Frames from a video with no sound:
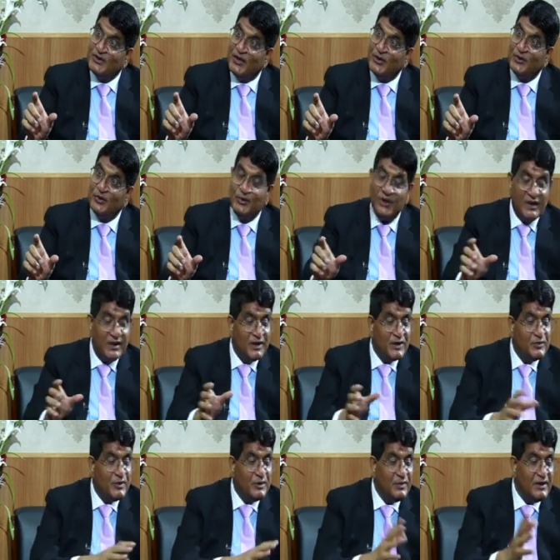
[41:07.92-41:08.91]
tell you,
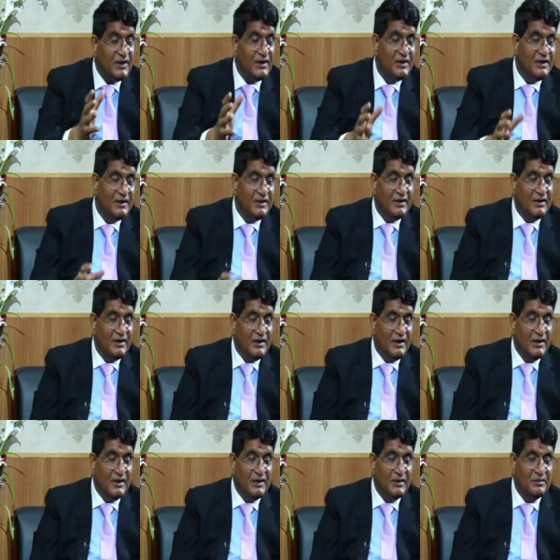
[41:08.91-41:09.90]
it will be
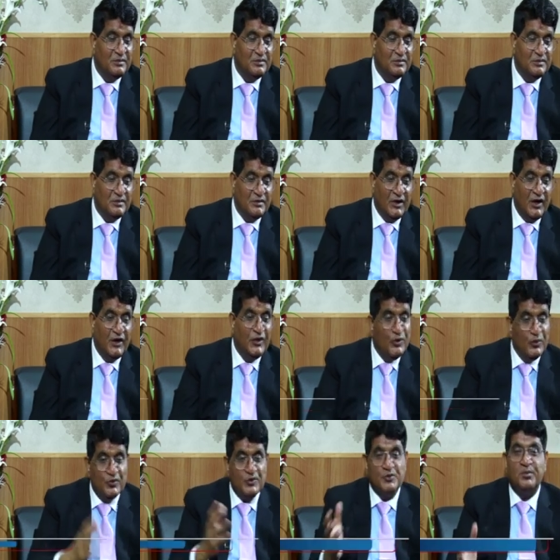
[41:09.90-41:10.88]

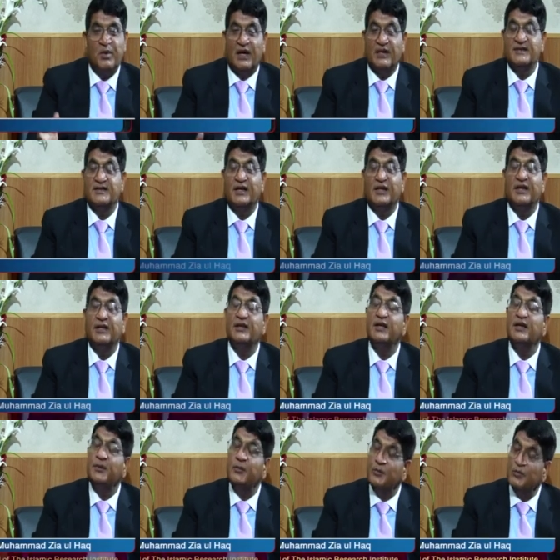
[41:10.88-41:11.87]
unknown to Pakistani.
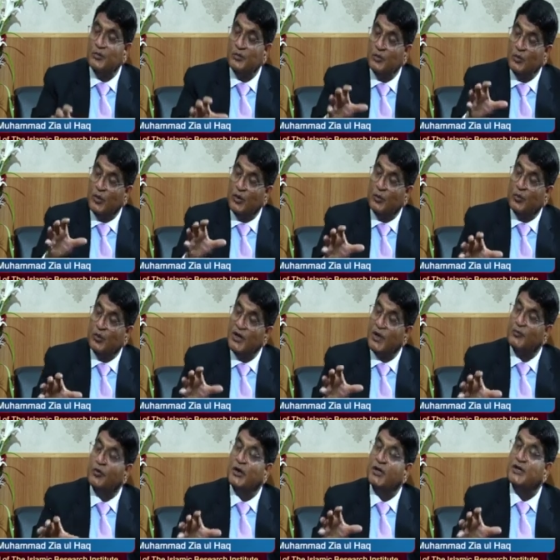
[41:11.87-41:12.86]
We are
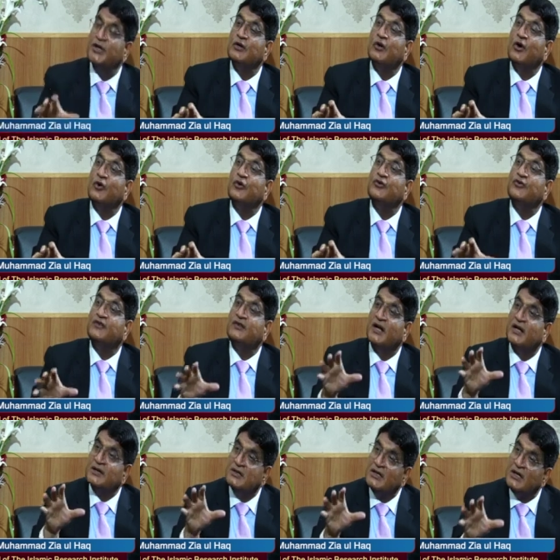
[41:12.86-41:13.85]
working on
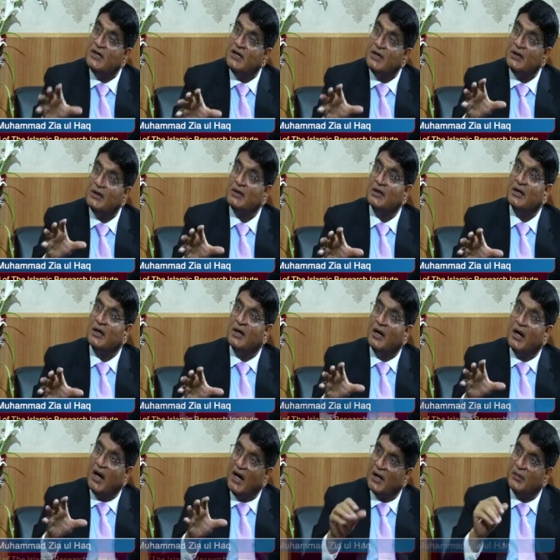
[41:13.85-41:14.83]
sectarian
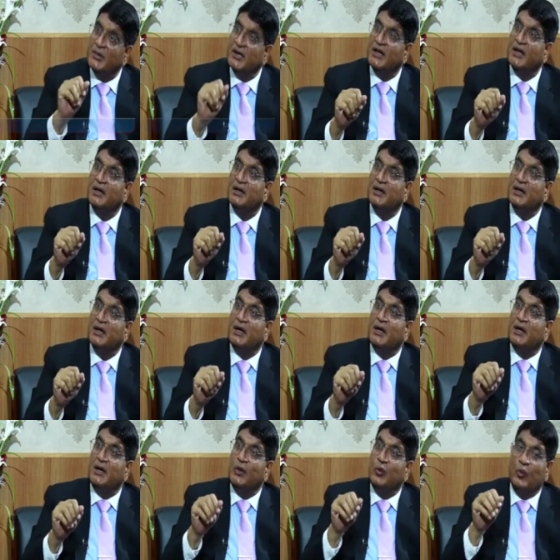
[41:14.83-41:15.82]
harmony.
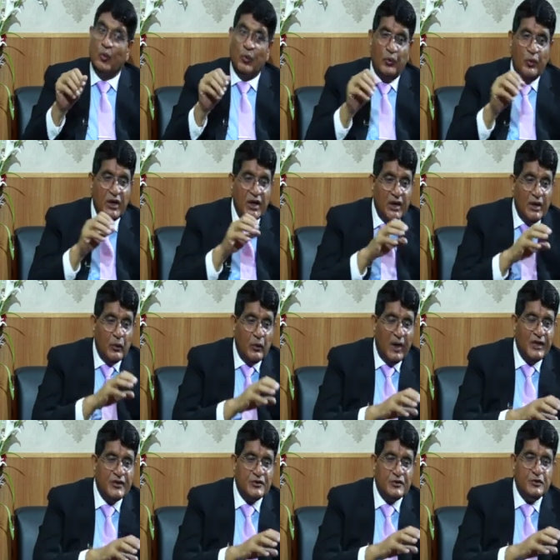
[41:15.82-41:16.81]
We
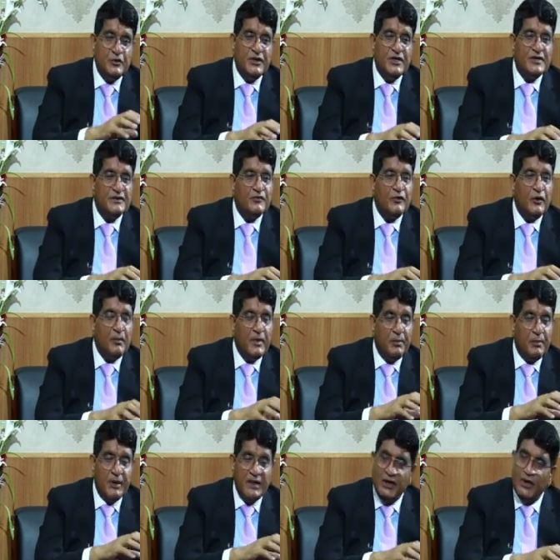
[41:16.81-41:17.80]
invite students from a
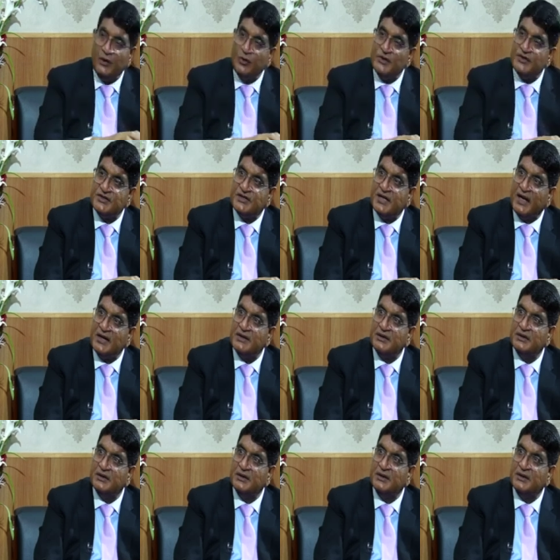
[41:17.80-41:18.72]
particular sect,